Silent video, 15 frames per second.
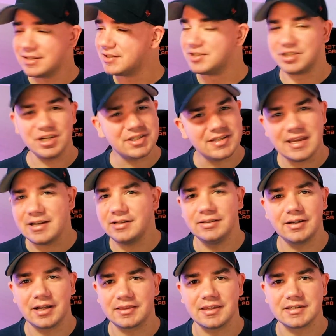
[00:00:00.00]
Just take a
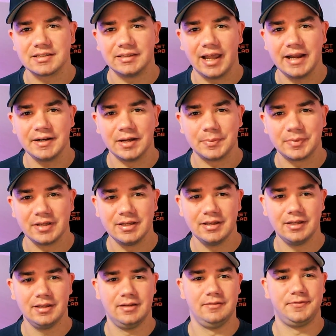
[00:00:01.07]
look at this lineup.
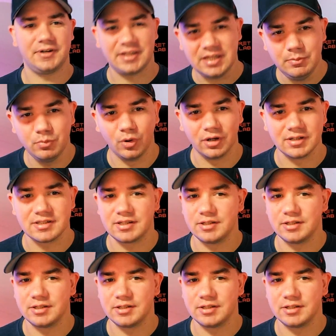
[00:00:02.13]
For keyboards,